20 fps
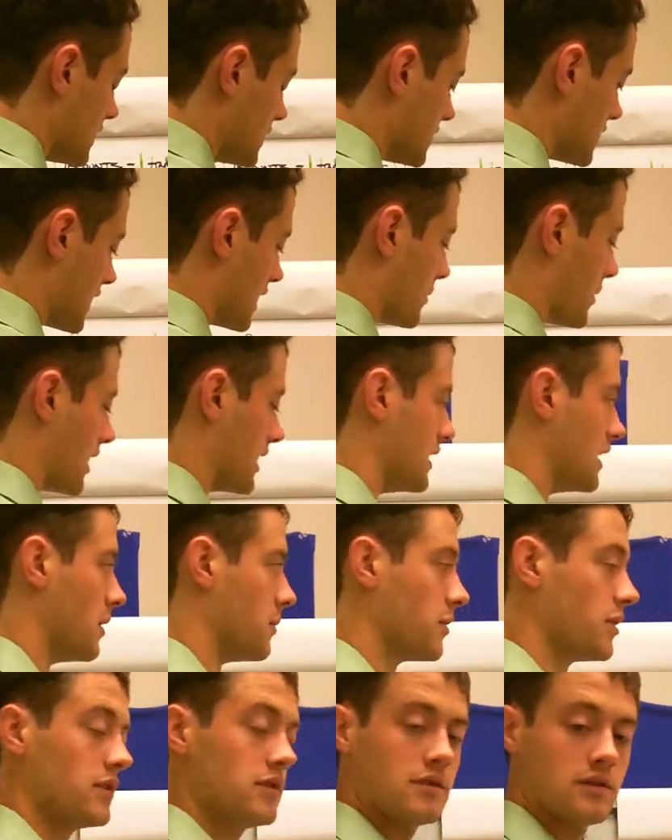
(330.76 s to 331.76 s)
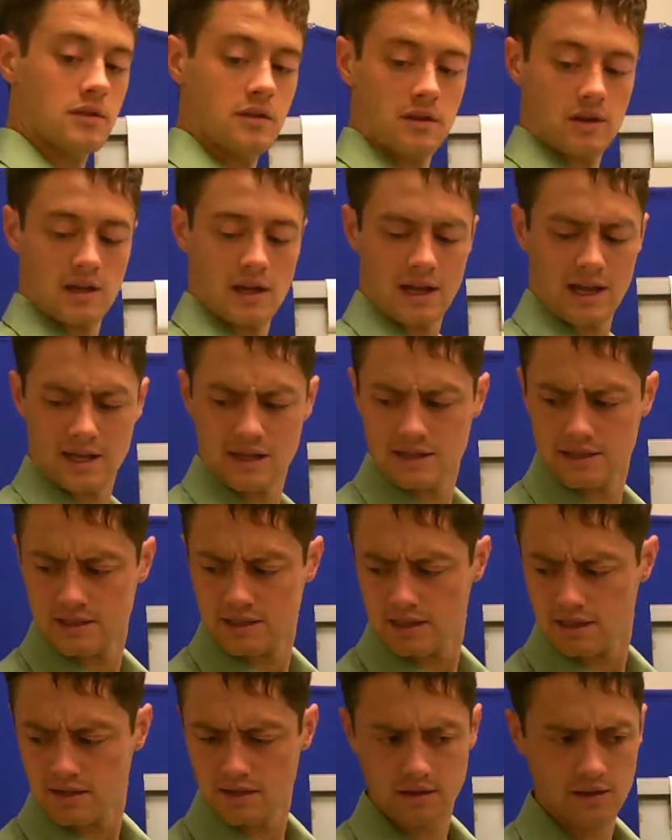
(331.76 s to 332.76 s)
to get my number. And
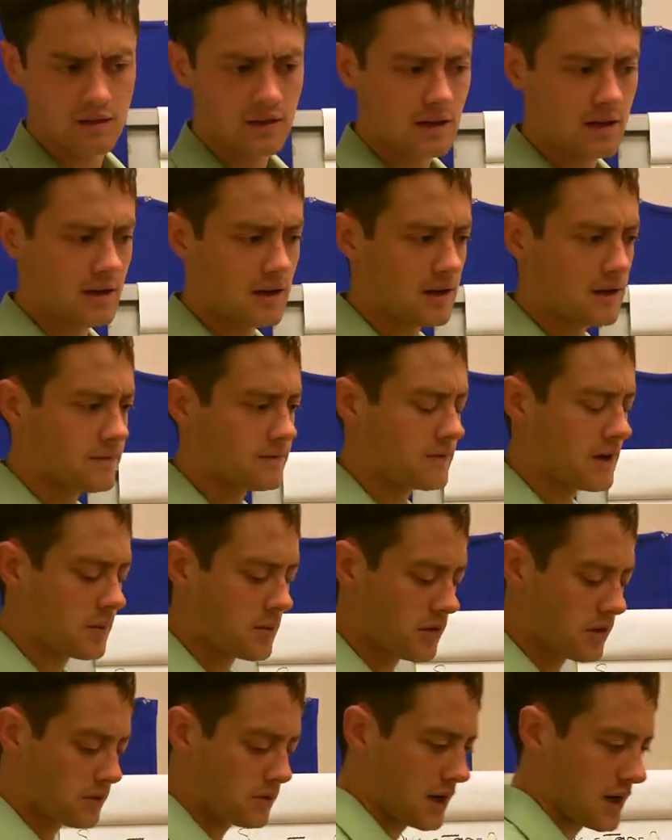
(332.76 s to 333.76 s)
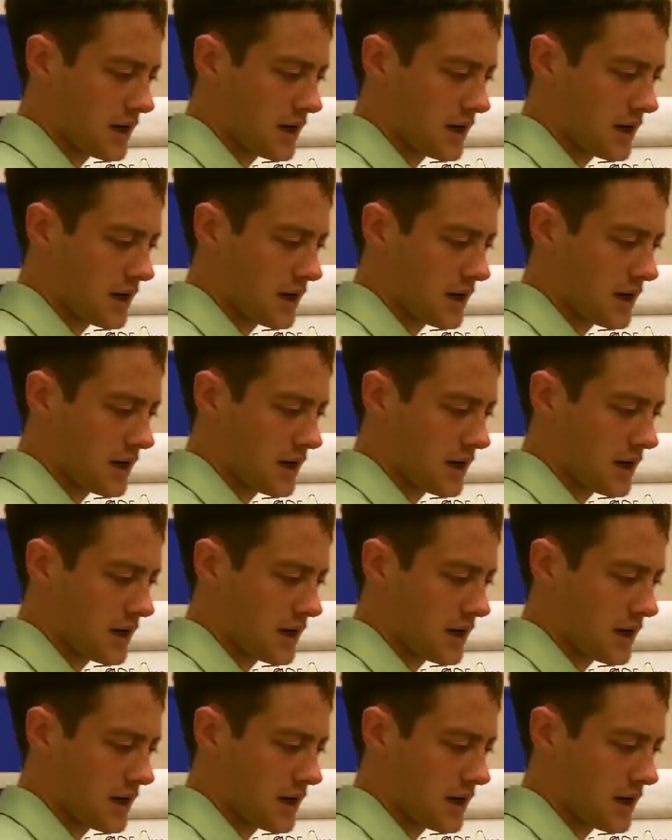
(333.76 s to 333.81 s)
here, I'm going to